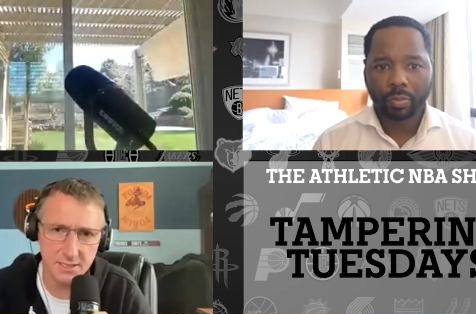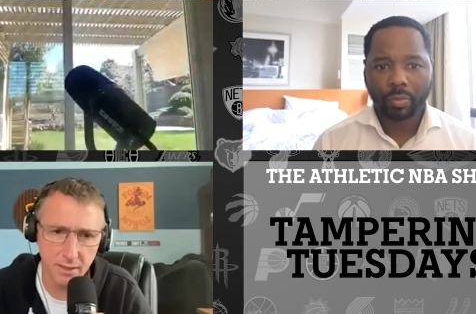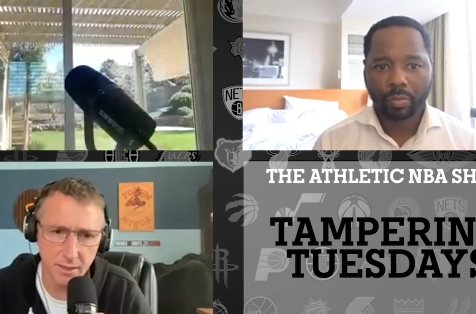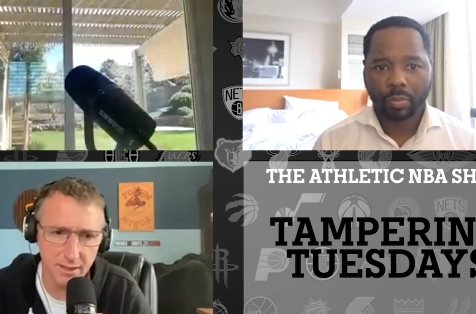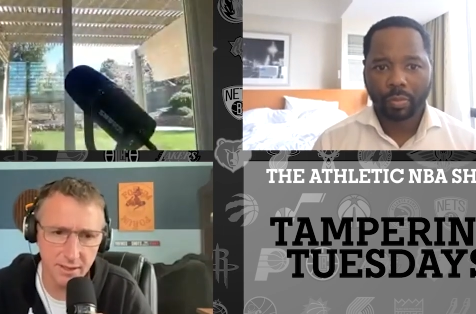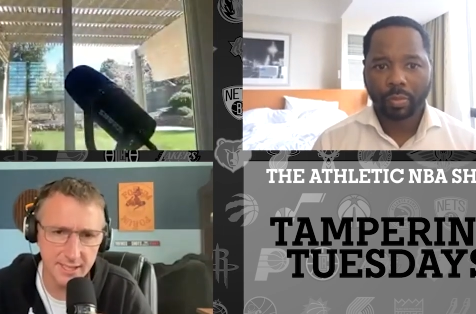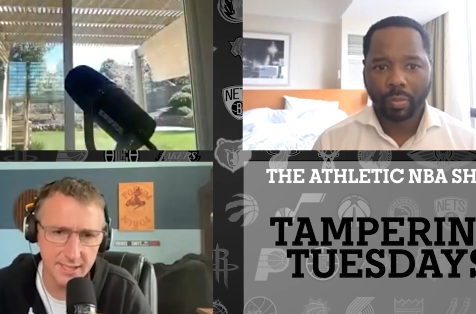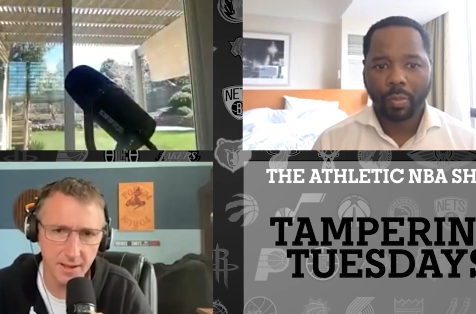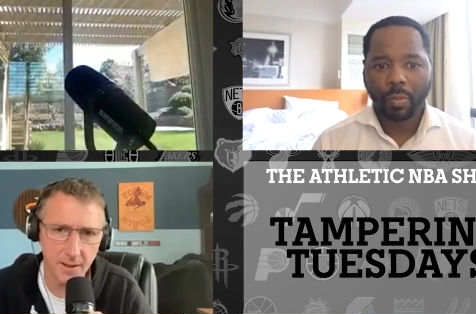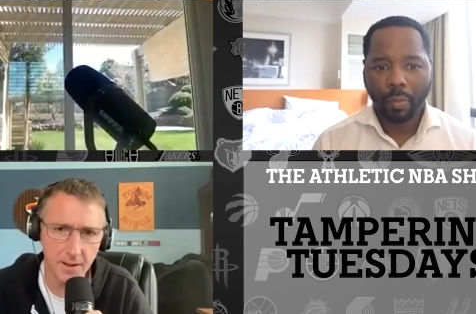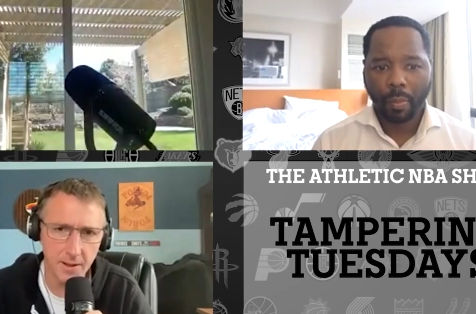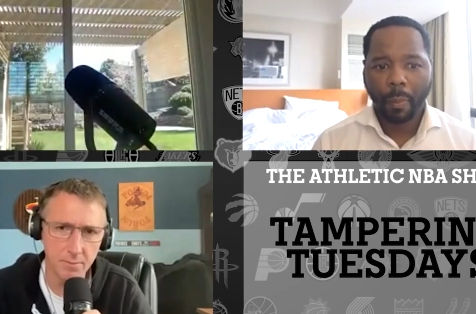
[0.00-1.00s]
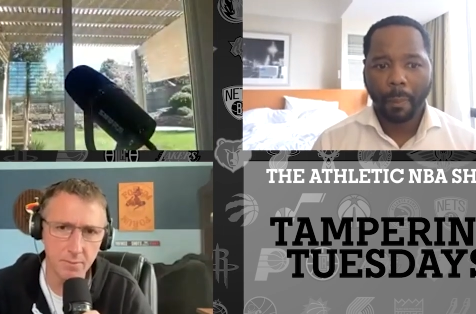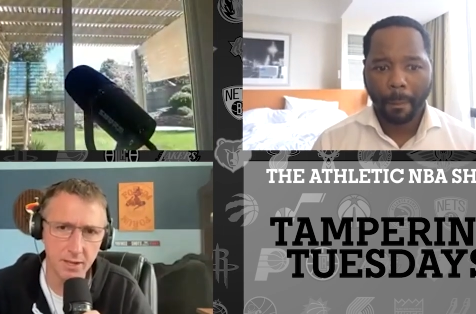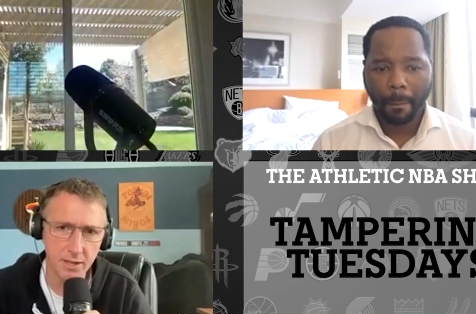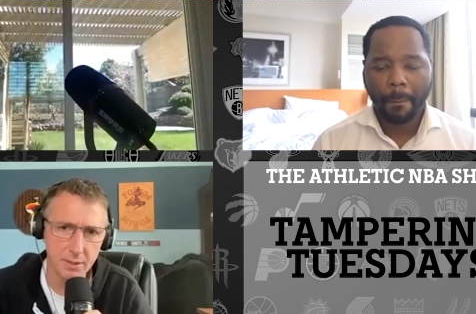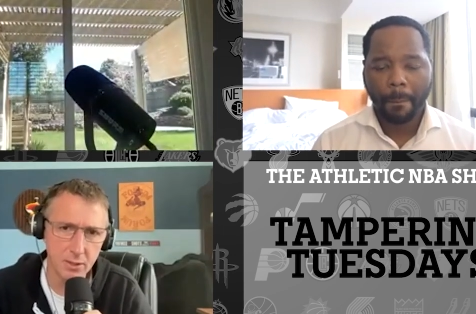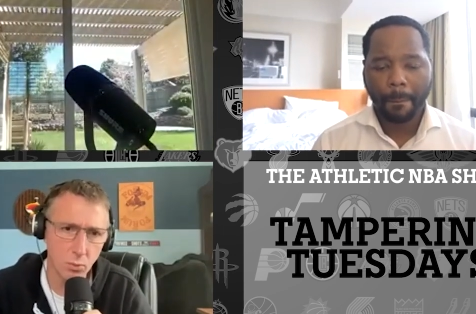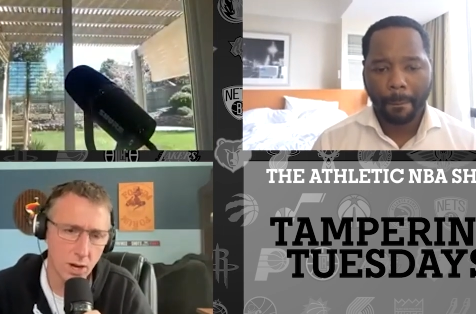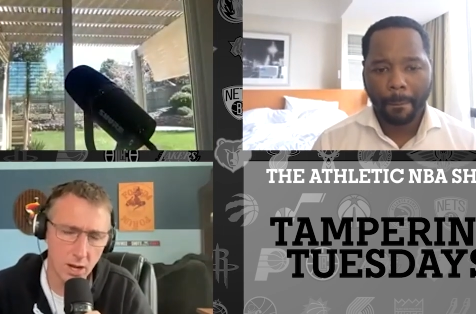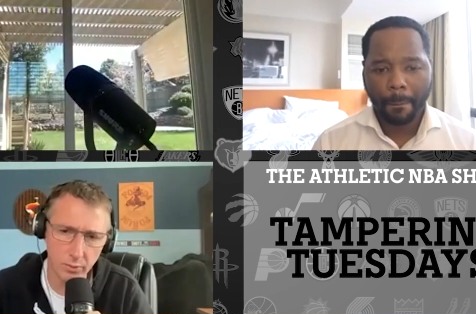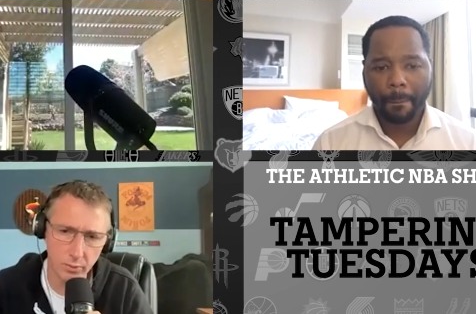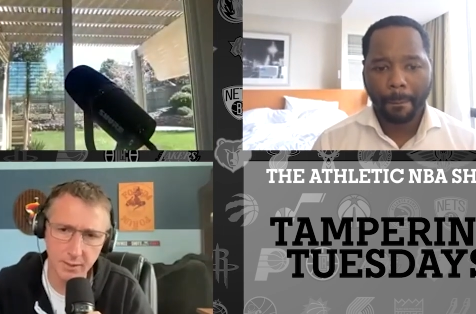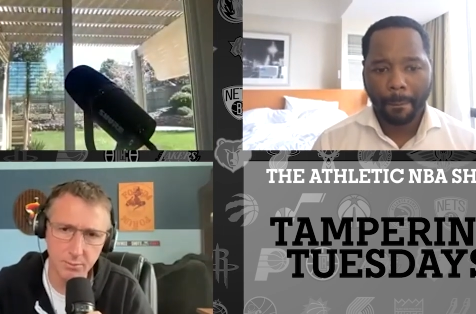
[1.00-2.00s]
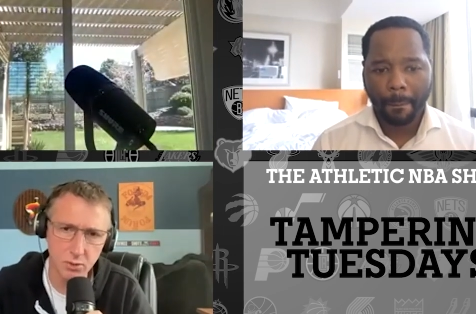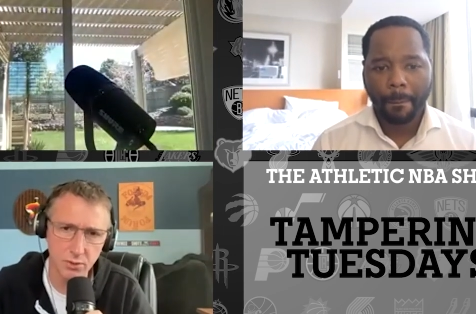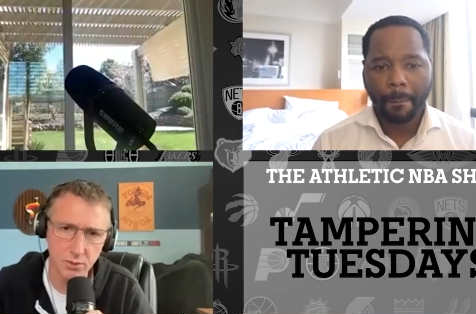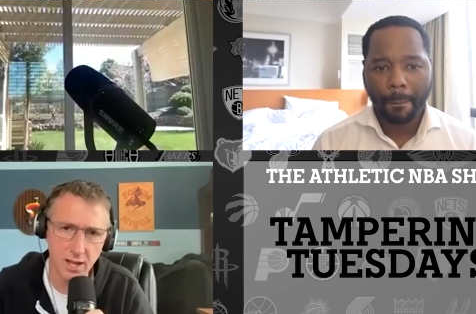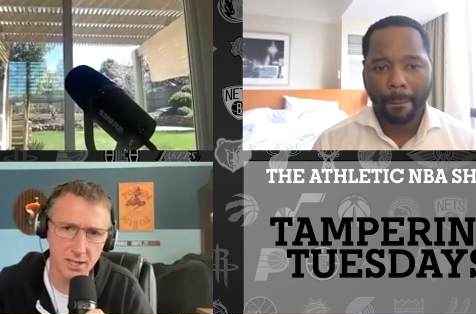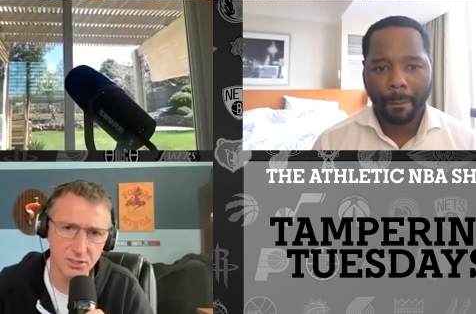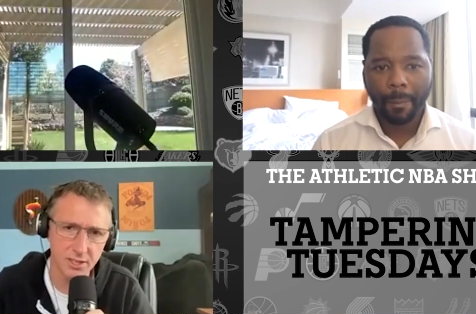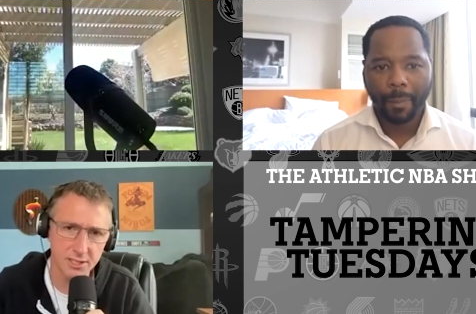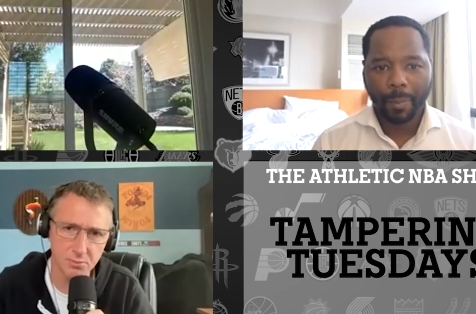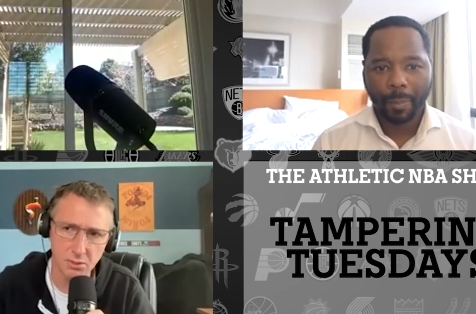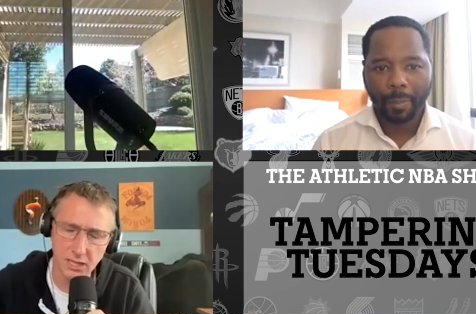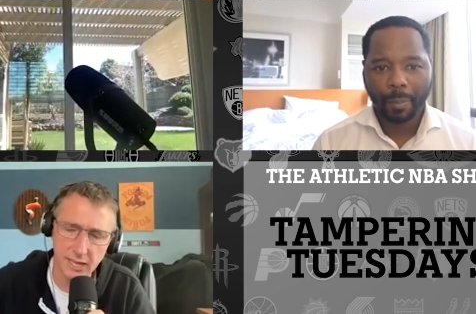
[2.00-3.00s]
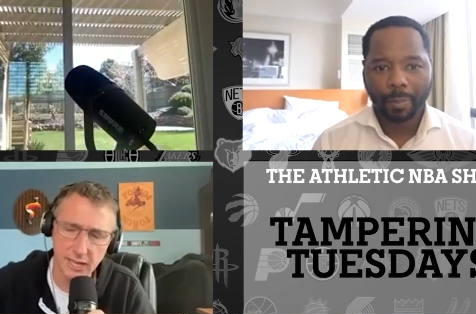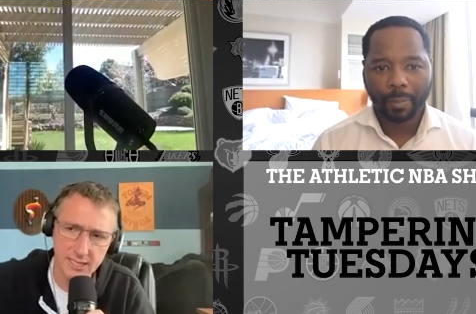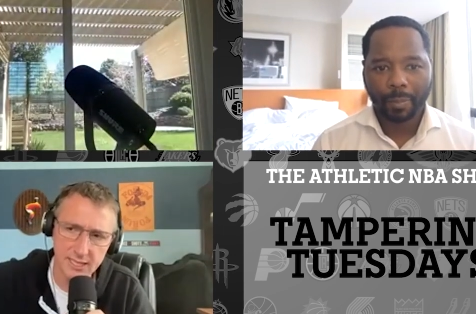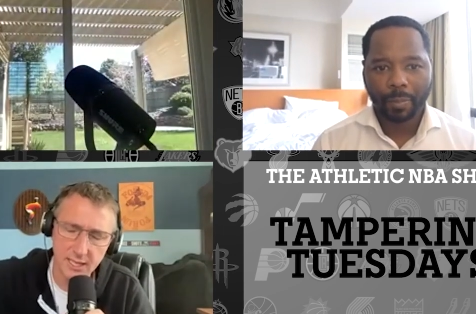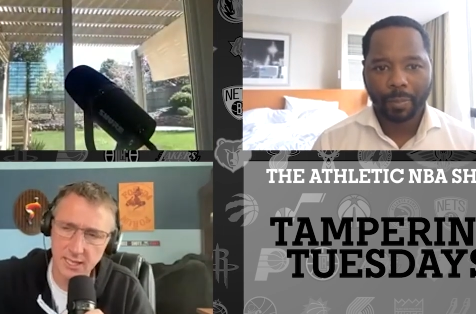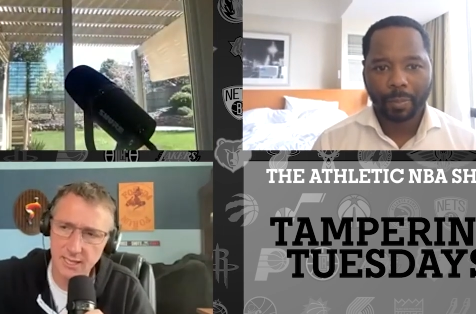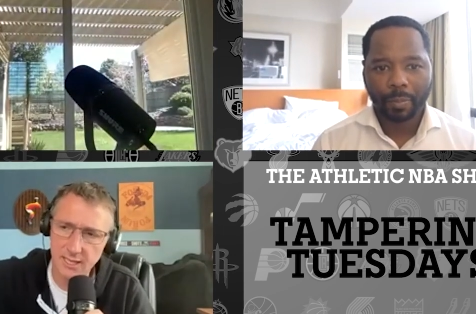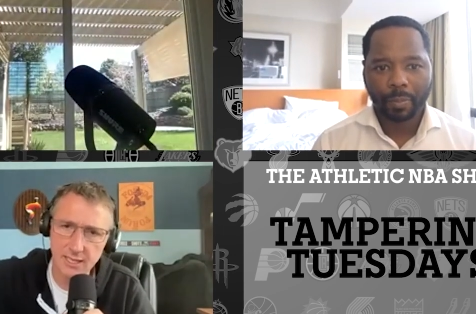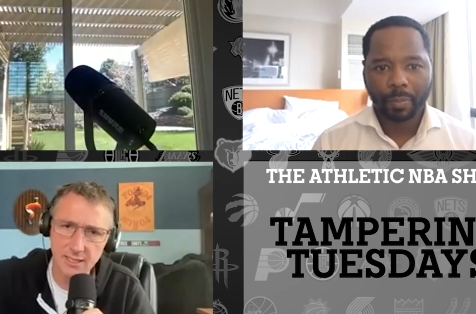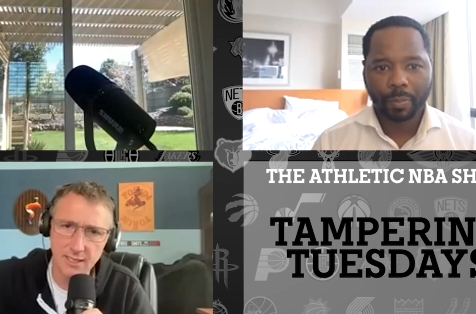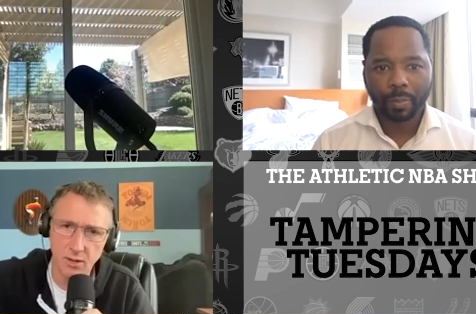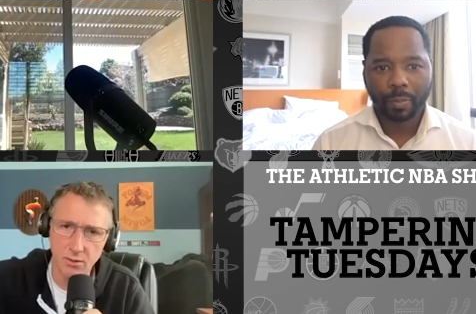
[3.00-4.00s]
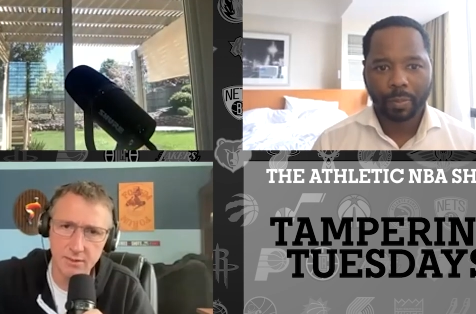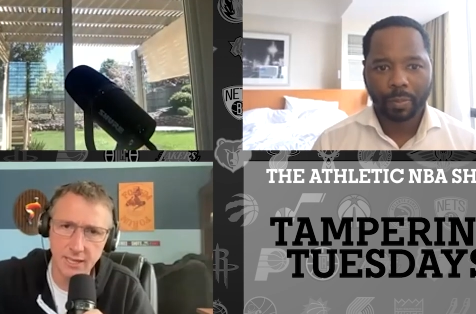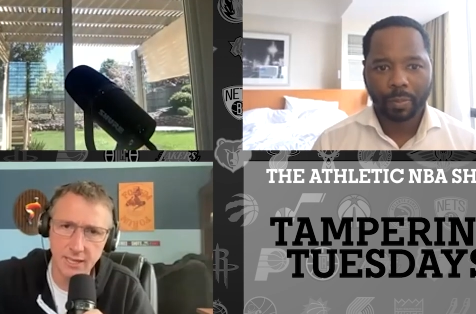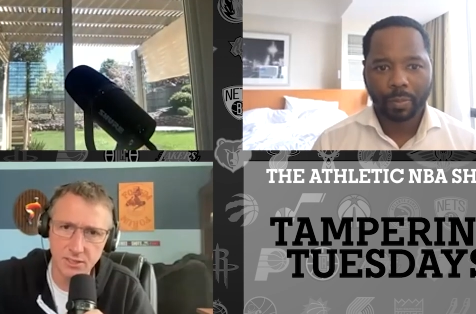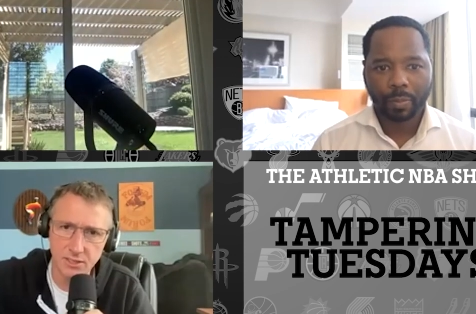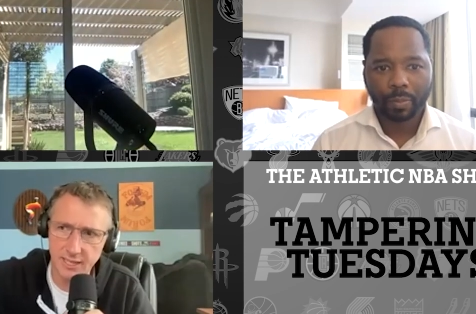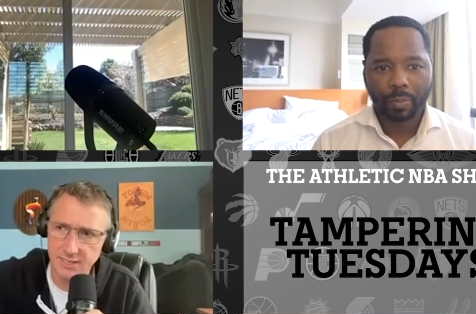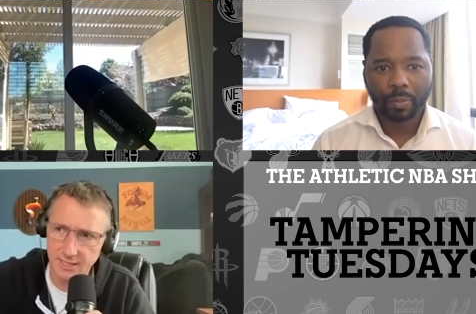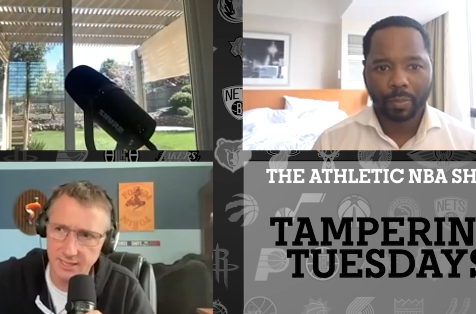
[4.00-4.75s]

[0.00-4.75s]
Speaker 1: I think. Um, and meanwhile, we keep doing the contrast, but like, you know, Taylor Jenkins.